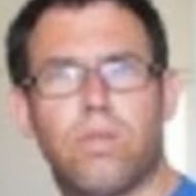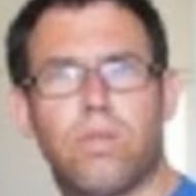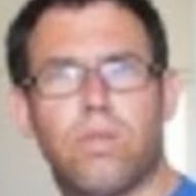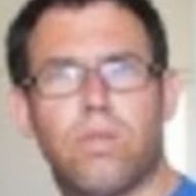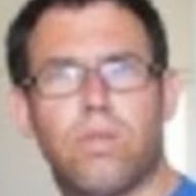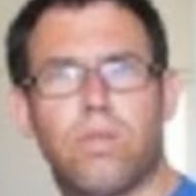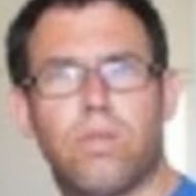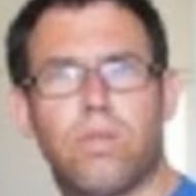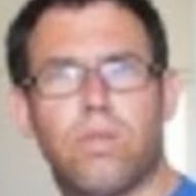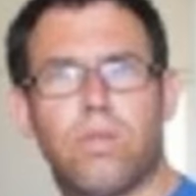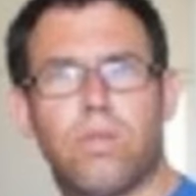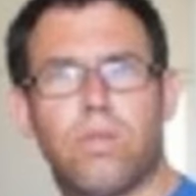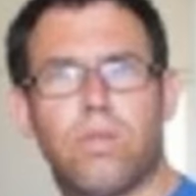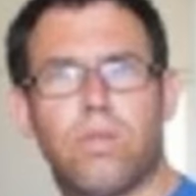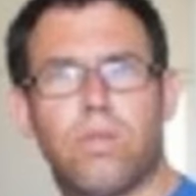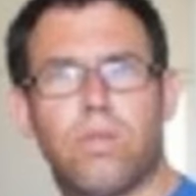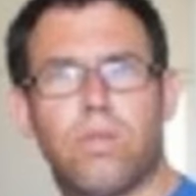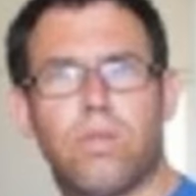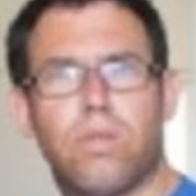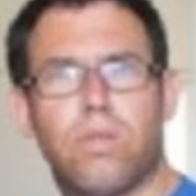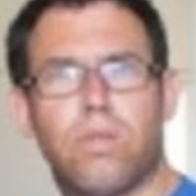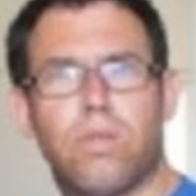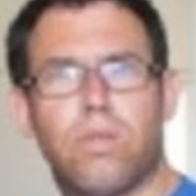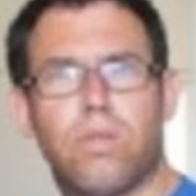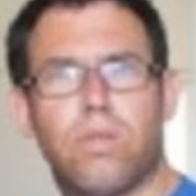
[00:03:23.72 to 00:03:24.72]

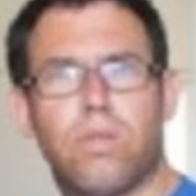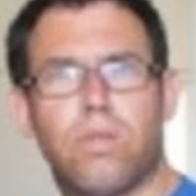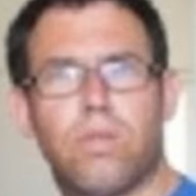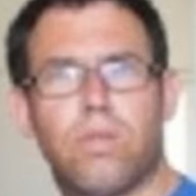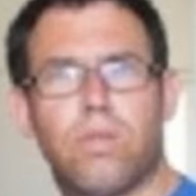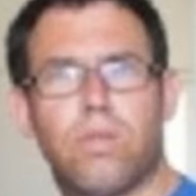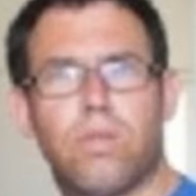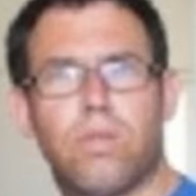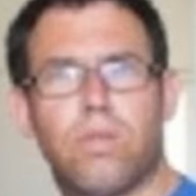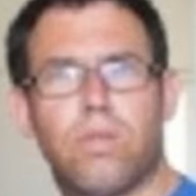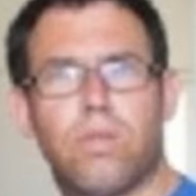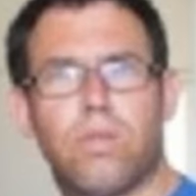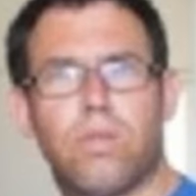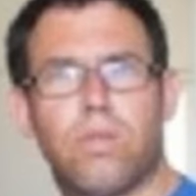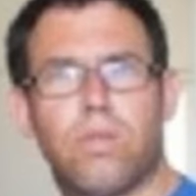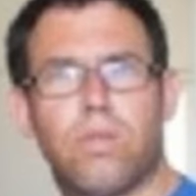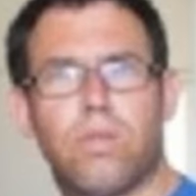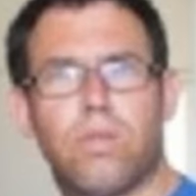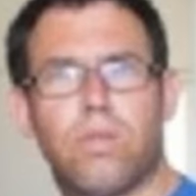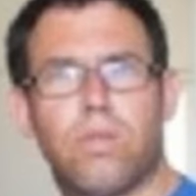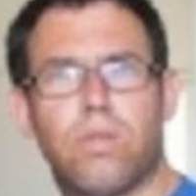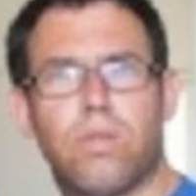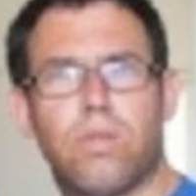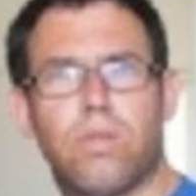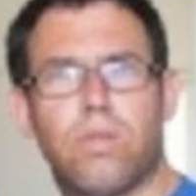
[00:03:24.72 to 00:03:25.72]

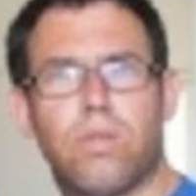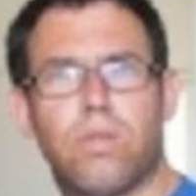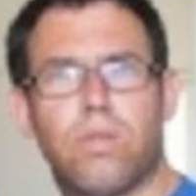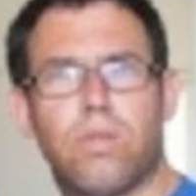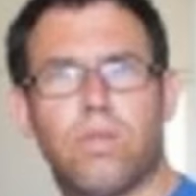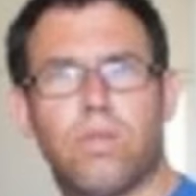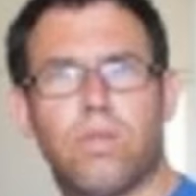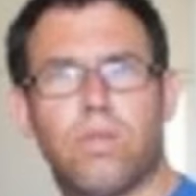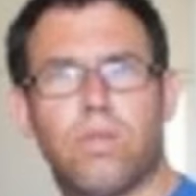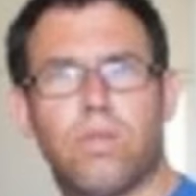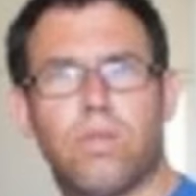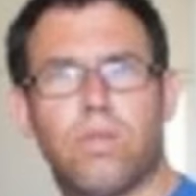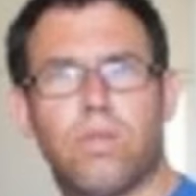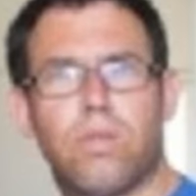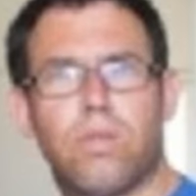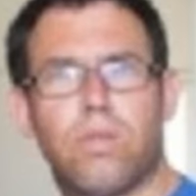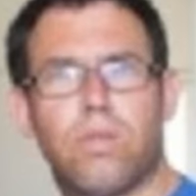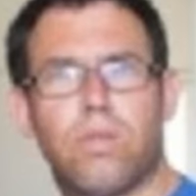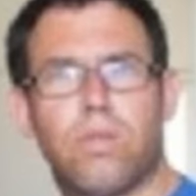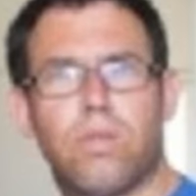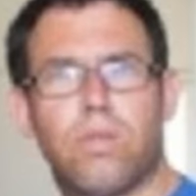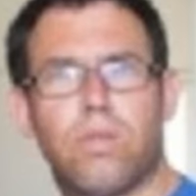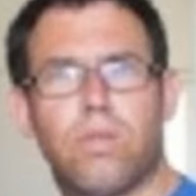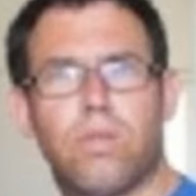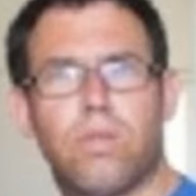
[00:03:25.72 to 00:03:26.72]

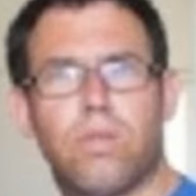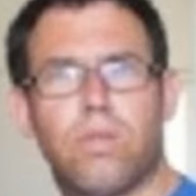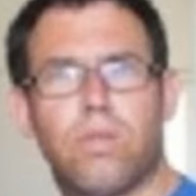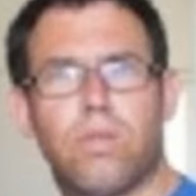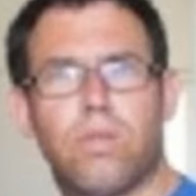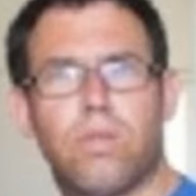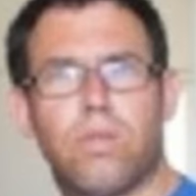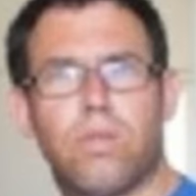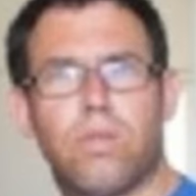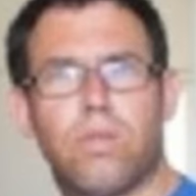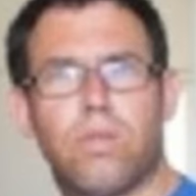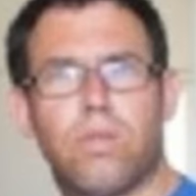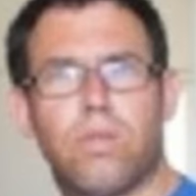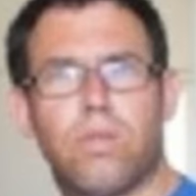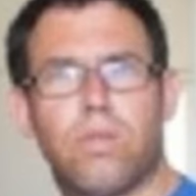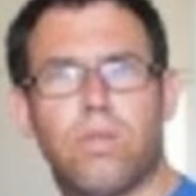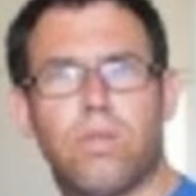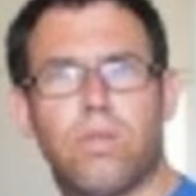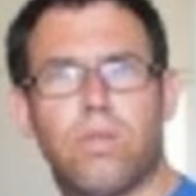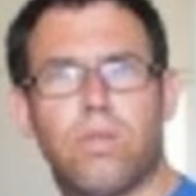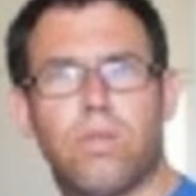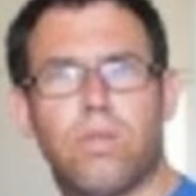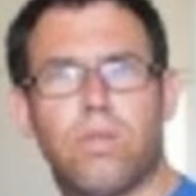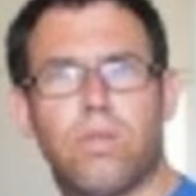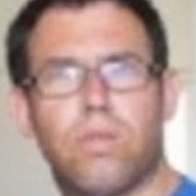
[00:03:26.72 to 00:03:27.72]

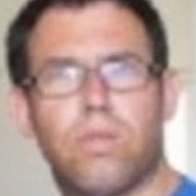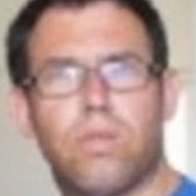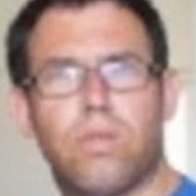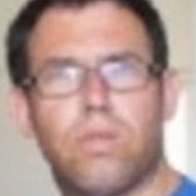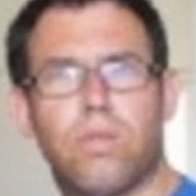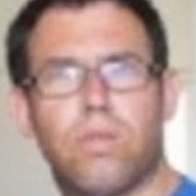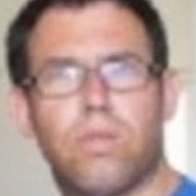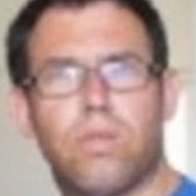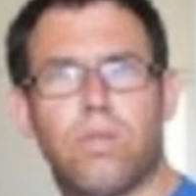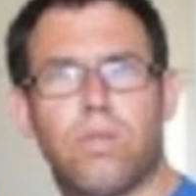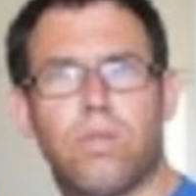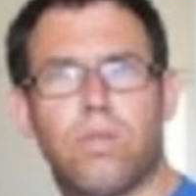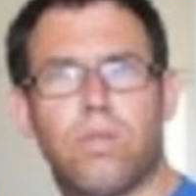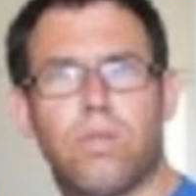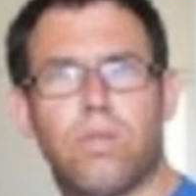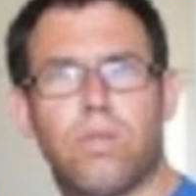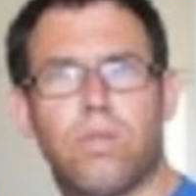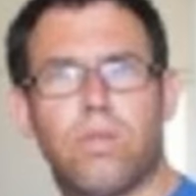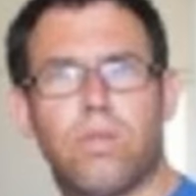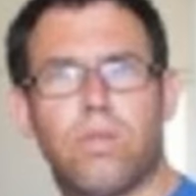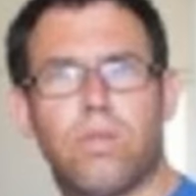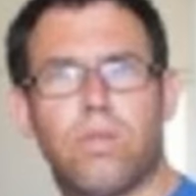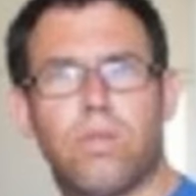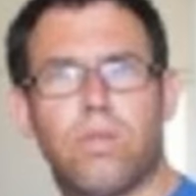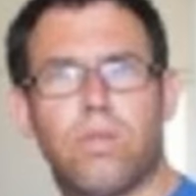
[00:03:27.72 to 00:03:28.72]

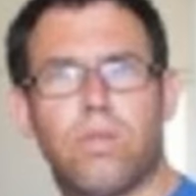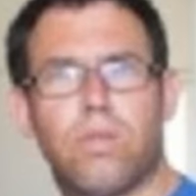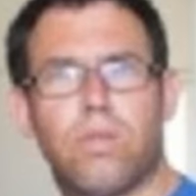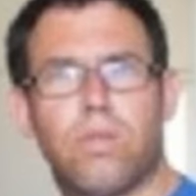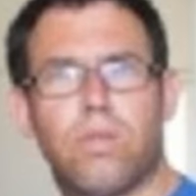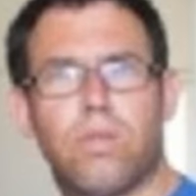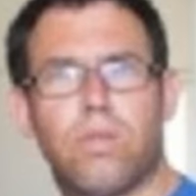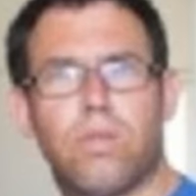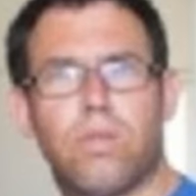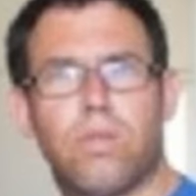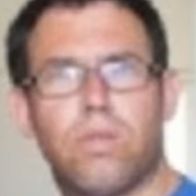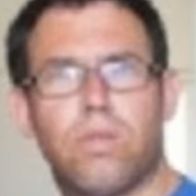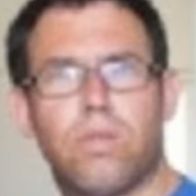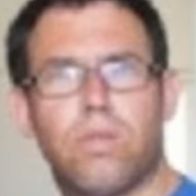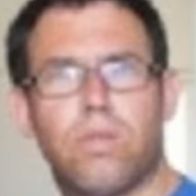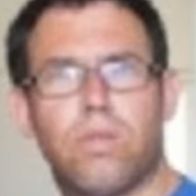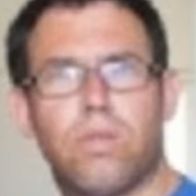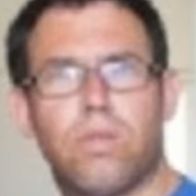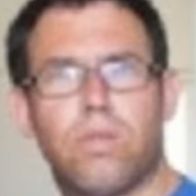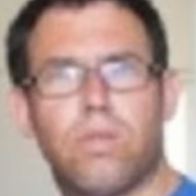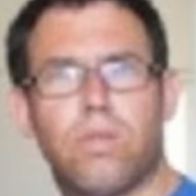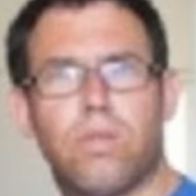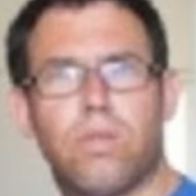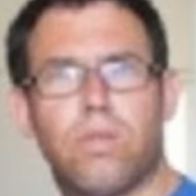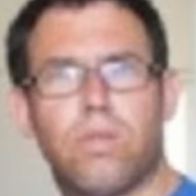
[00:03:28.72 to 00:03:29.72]

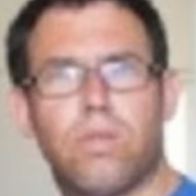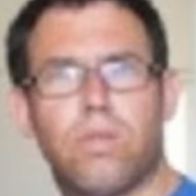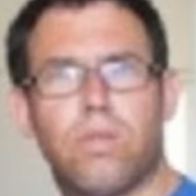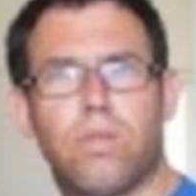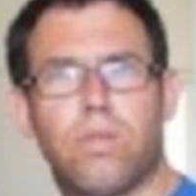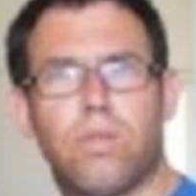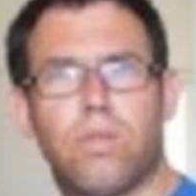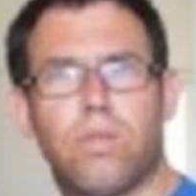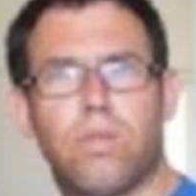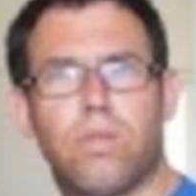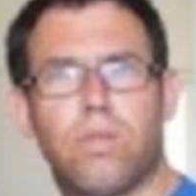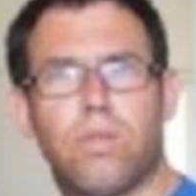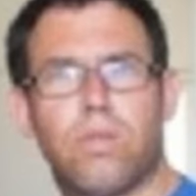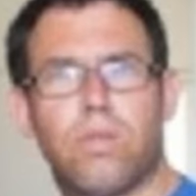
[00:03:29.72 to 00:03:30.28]
(no lip movement)